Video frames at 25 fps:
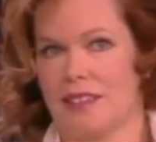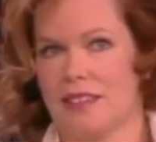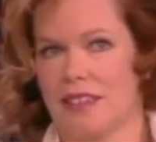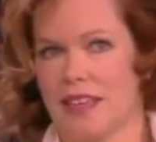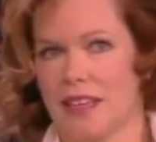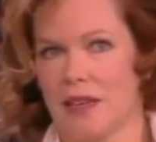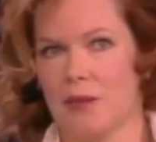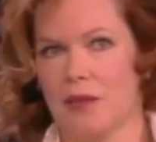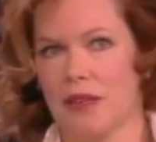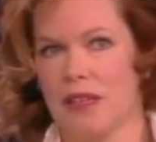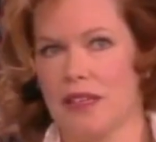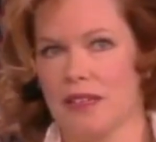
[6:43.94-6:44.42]

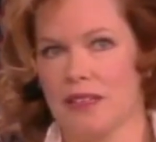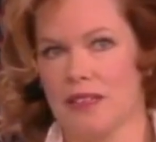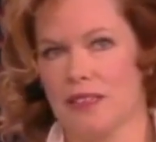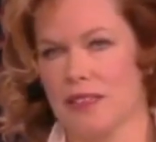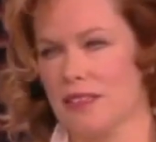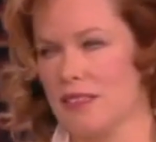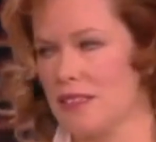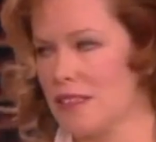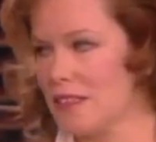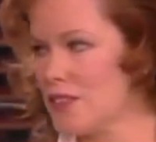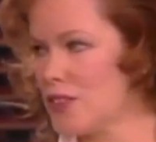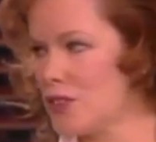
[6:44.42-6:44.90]
Damien
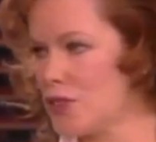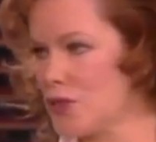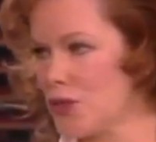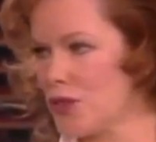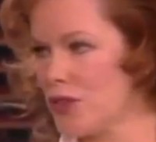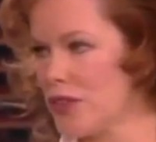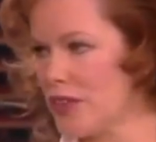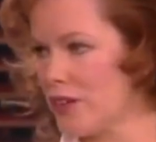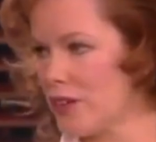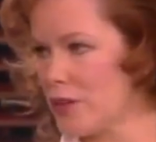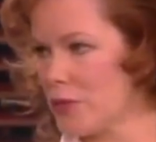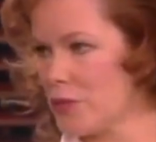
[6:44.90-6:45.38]
is an
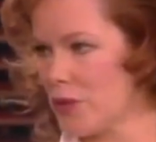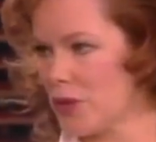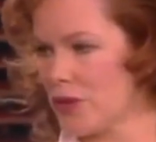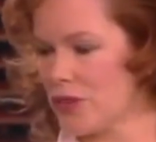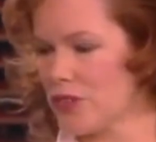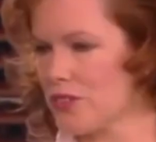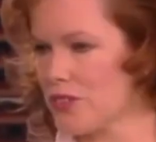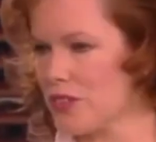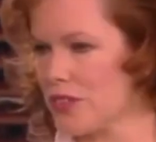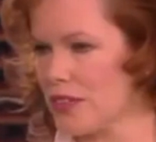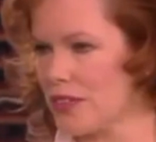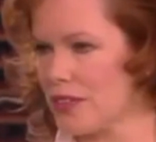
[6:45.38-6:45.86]
extraordinary
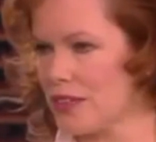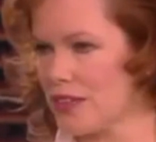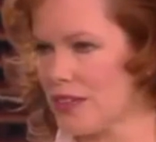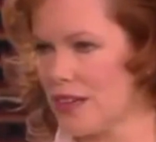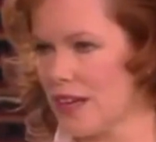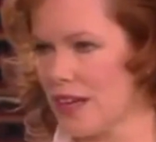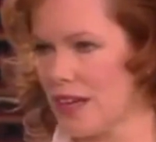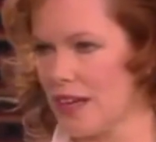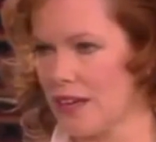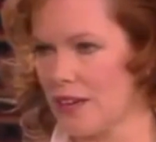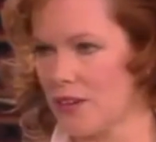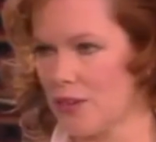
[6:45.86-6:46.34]
person.
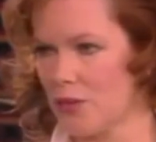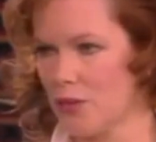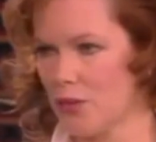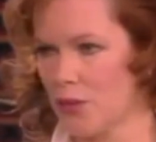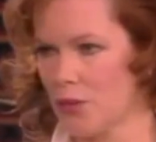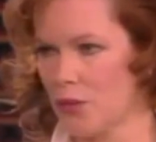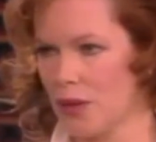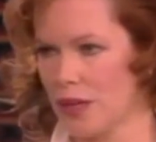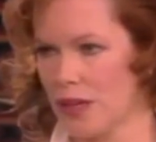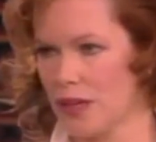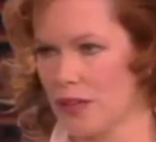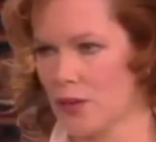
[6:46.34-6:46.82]

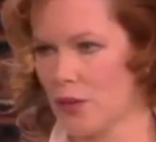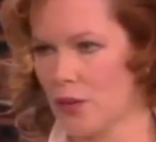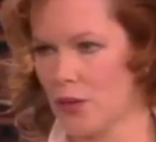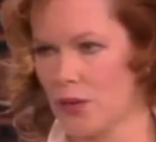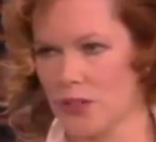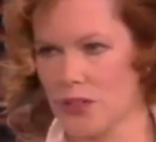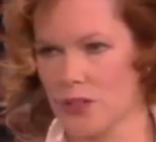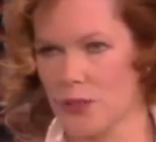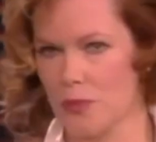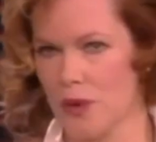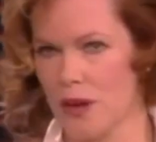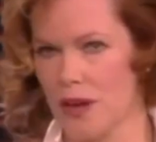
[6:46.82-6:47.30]
And we had
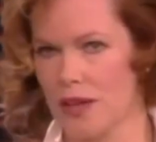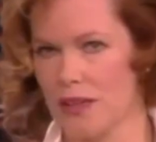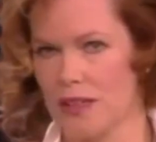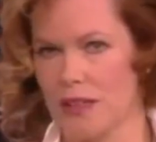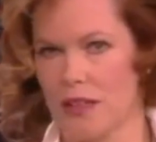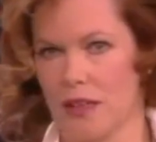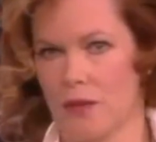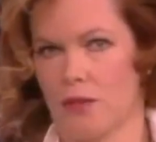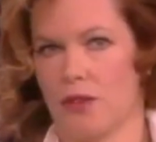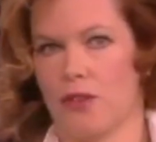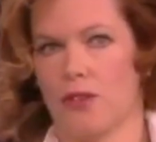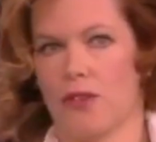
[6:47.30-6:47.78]

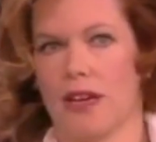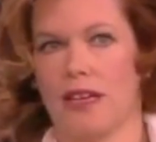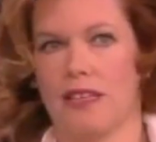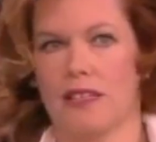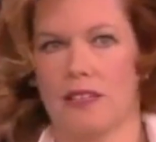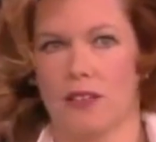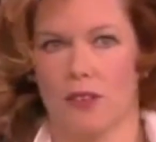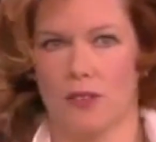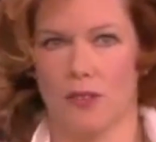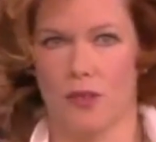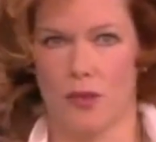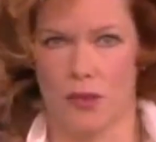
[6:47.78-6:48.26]
corresponded, a
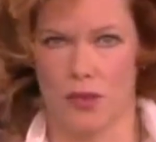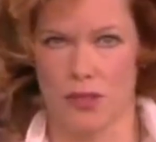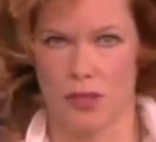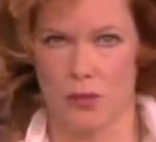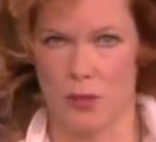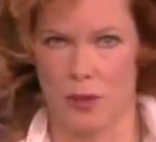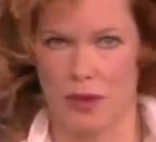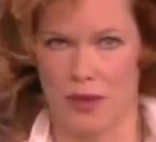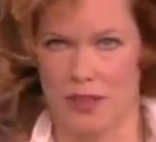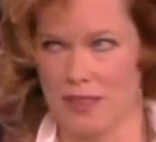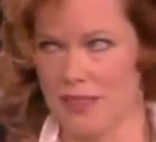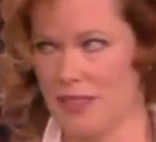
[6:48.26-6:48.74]
great deal of
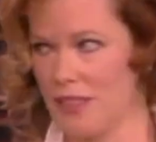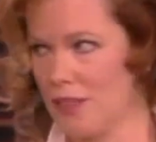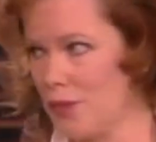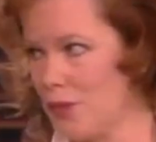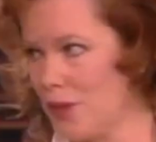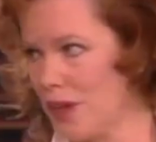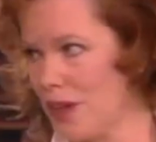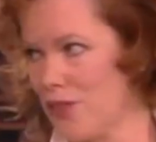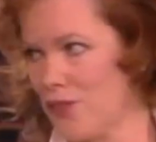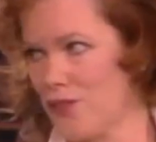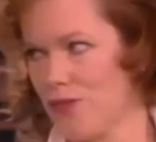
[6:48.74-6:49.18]
correspondence. I think we